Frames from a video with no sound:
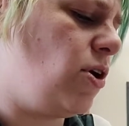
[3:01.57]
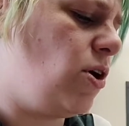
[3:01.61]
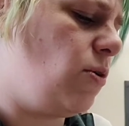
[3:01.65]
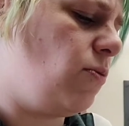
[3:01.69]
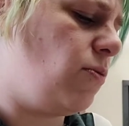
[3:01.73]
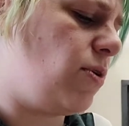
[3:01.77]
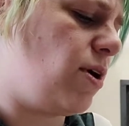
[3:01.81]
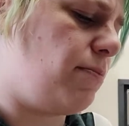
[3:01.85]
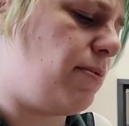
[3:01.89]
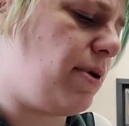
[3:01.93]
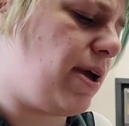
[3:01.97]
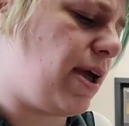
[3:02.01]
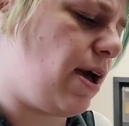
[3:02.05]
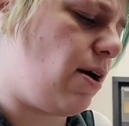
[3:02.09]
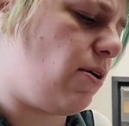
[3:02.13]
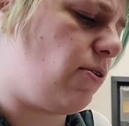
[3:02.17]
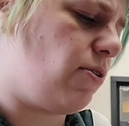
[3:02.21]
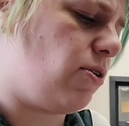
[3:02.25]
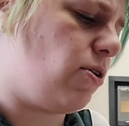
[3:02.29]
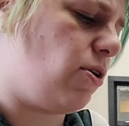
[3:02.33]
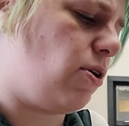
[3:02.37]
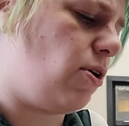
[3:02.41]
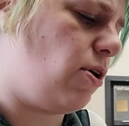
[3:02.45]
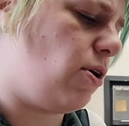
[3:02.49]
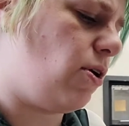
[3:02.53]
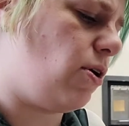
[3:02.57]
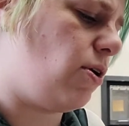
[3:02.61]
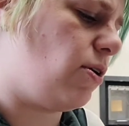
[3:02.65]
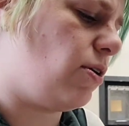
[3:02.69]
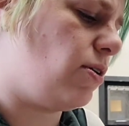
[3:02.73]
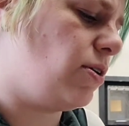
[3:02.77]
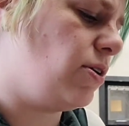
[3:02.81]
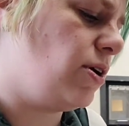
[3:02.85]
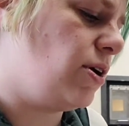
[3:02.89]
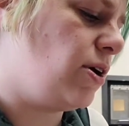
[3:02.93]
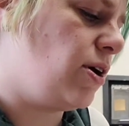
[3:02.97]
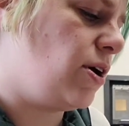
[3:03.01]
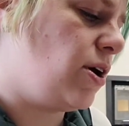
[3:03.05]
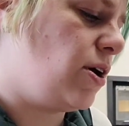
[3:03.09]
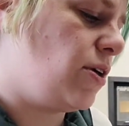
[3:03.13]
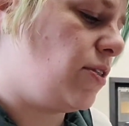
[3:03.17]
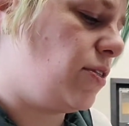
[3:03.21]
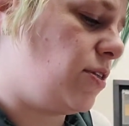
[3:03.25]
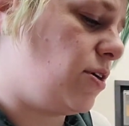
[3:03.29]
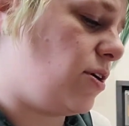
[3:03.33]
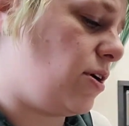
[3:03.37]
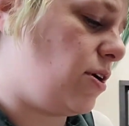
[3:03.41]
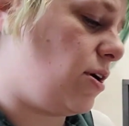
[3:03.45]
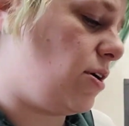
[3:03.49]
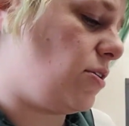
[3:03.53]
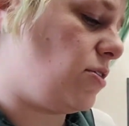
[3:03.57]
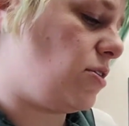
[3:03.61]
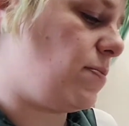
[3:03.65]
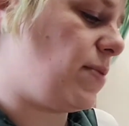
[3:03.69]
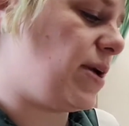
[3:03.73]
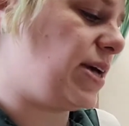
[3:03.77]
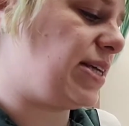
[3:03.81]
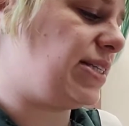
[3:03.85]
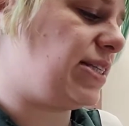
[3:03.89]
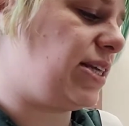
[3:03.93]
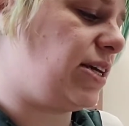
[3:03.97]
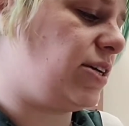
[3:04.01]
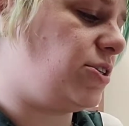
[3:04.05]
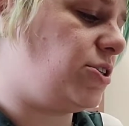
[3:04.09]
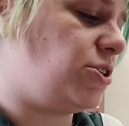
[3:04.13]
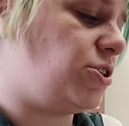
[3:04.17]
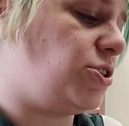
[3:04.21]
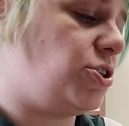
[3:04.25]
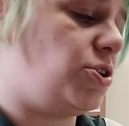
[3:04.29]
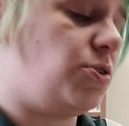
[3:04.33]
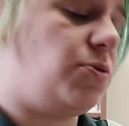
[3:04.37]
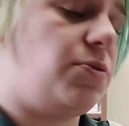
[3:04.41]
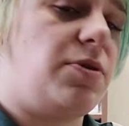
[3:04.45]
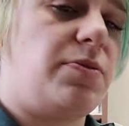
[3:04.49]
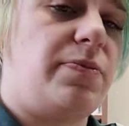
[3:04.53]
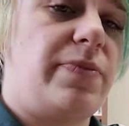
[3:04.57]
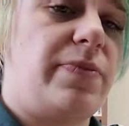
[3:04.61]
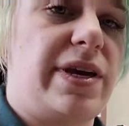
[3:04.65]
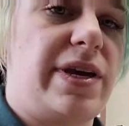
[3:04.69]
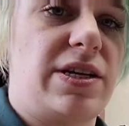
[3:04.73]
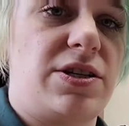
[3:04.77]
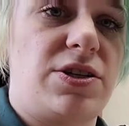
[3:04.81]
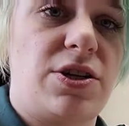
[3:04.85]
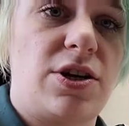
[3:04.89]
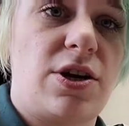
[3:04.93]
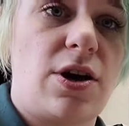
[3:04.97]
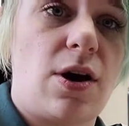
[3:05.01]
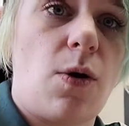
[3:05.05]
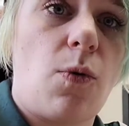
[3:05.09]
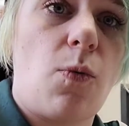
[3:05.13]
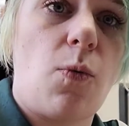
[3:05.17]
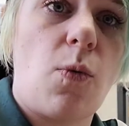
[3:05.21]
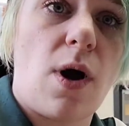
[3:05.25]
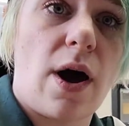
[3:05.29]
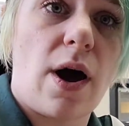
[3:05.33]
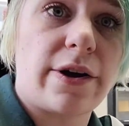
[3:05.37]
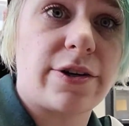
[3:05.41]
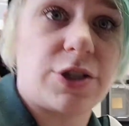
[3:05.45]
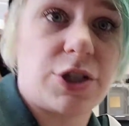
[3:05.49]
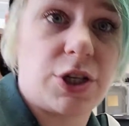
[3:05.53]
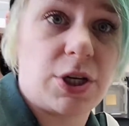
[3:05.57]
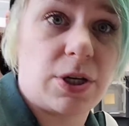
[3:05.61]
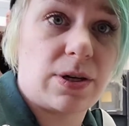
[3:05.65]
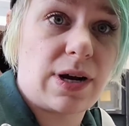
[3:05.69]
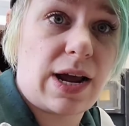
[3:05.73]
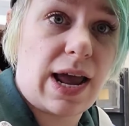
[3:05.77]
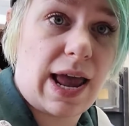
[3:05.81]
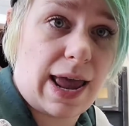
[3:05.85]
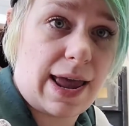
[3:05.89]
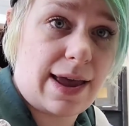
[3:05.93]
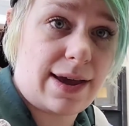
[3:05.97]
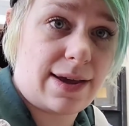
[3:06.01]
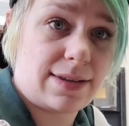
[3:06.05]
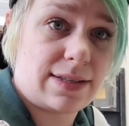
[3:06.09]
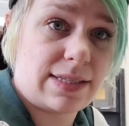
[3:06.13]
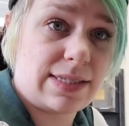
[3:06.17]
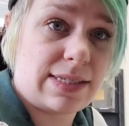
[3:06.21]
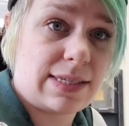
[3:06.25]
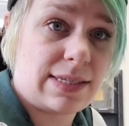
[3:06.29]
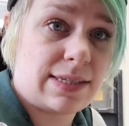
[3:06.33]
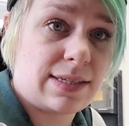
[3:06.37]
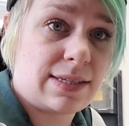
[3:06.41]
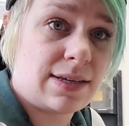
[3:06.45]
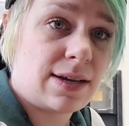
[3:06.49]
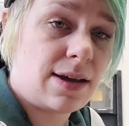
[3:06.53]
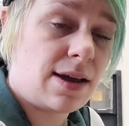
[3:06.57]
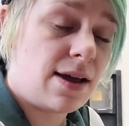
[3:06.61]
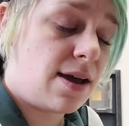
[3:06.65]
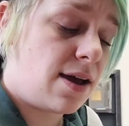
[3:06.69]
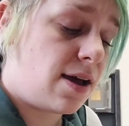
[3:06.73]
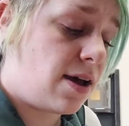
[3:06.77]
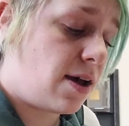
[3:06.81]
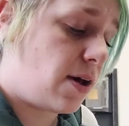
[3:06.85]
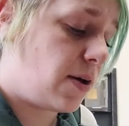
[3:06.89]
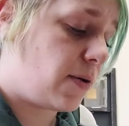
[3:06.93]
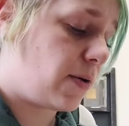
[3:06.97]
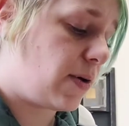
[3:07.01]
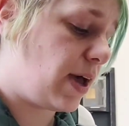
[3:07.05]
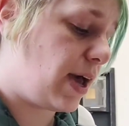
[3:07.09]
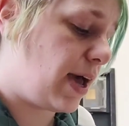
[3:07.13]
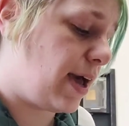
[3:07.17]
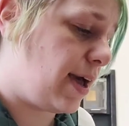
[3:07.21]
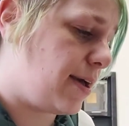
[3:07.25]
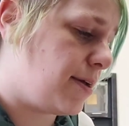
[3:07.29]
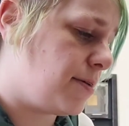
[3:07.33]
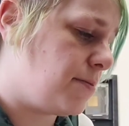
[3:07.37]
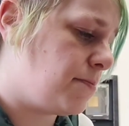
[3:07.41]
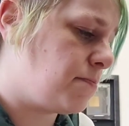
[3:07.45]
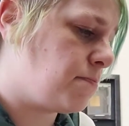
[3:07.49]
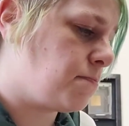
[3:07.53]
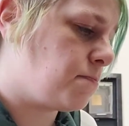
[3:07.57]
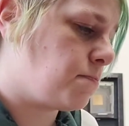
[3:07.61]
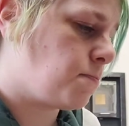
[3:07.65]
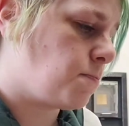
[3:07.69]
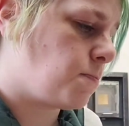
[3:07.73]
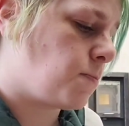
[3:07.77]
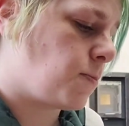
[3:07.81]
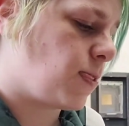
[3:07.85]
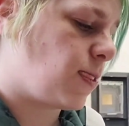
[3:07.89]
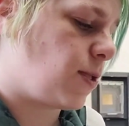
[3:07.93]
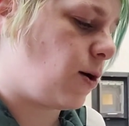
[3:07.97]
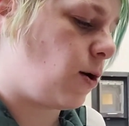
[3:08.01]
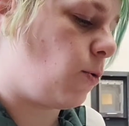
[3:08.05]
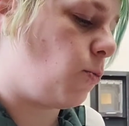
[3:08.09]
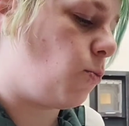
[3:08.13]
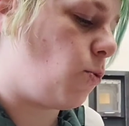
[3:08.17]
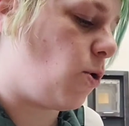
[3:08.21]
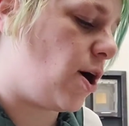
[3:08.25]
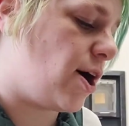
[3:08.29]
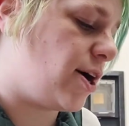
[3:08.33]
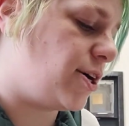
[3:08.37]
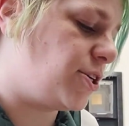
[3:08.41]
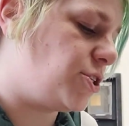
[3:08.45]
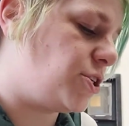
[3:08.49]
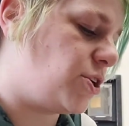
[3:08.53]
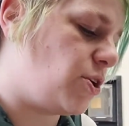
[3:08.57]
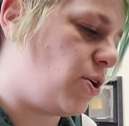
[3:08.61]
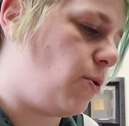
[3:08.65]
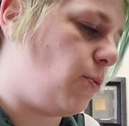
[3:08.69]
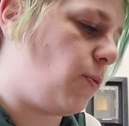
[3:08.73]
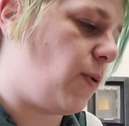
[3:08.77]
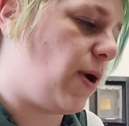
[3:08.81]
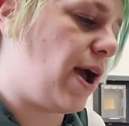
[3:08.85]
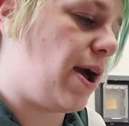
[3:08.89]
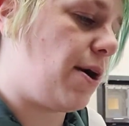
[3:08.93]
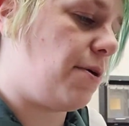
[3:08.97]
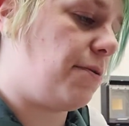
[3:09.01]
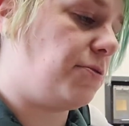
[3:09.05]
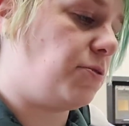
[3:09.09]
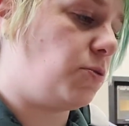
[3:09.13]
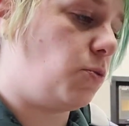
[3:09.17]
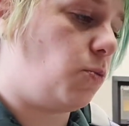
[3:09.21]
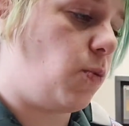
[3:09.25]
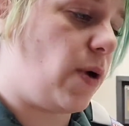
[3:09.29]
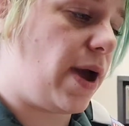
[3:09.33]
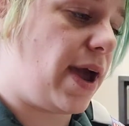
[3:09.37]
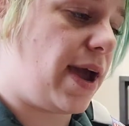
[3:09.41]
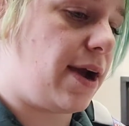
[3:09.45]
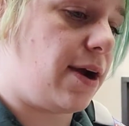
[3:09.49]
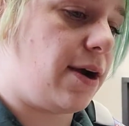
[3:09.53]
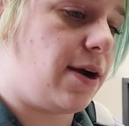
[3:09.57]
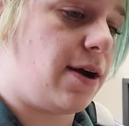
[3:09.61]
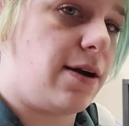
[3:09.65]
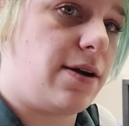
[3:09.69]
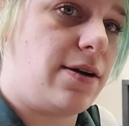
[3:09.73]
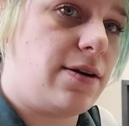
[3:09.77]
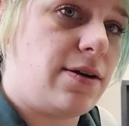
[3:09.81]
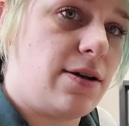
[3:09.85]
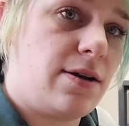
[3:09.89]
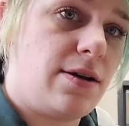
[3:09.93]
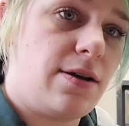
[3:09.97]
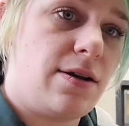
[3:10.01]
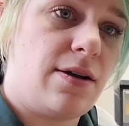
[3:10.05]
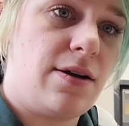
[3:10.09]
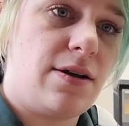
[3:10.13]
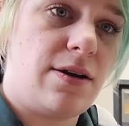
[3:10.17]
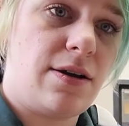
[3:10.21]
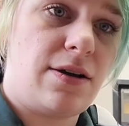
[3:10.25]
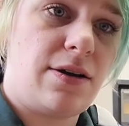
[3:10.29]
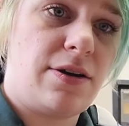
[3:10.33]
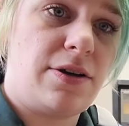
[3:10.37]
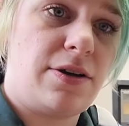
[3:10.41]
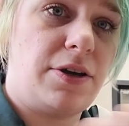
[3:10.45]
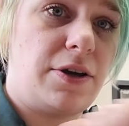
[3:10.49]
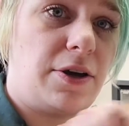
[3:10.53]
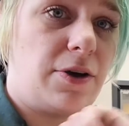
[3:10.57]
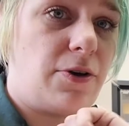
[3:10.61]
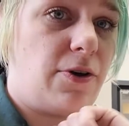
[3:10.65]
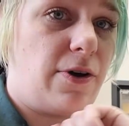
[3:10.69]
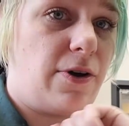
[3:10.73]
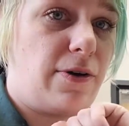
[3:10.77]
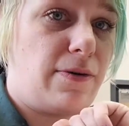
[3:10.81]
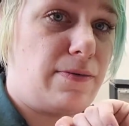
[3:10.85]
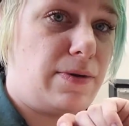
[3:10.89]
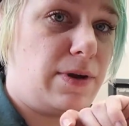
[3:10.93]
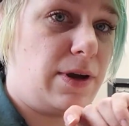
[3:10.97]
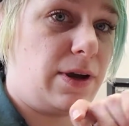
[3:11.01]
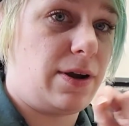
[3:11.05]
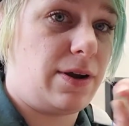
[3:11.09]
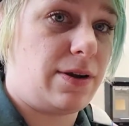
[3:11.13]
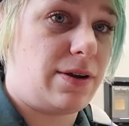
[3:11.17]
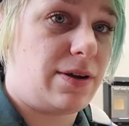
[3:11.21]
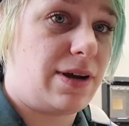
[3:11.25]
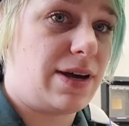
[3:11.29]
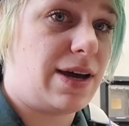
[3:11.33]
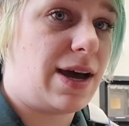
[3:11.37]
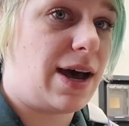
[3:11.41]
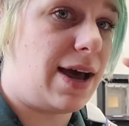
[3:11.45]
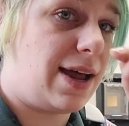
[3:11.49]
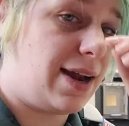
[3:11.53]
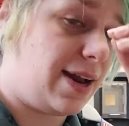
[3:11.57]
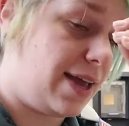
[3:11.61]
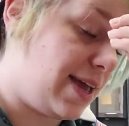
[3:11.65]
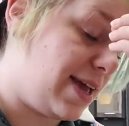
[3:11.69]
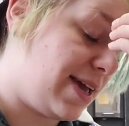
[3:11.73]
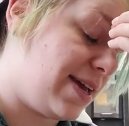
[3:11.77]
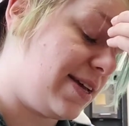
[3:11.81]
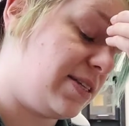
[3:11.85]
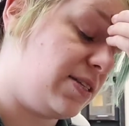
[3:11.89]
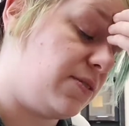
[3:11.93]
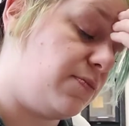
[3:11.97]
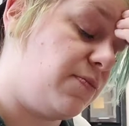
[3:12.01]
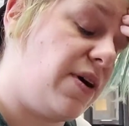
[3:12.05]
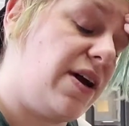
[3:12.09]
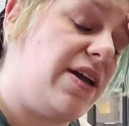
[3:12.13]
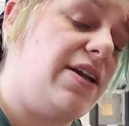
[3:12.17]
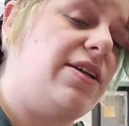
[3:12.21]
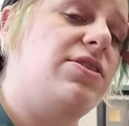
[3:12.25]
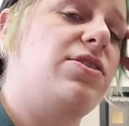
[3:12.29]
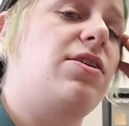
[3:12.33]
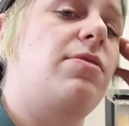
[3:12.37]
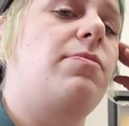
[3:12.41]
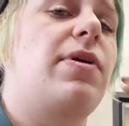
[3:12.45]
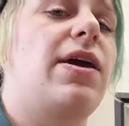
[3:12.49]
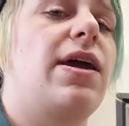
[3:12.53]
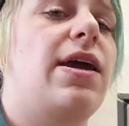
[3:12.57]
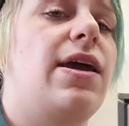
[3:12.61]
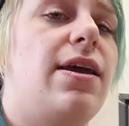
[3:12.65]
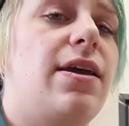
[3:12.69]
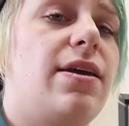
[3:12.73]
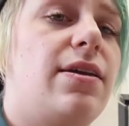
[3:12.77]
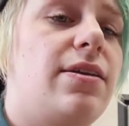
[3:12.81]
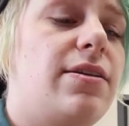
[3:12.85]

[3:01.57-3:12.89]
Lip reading: rubbing alcohol, the best thing to do would be to go wash your hands, okay? Or wash around where your cut is. Mine is on my hand.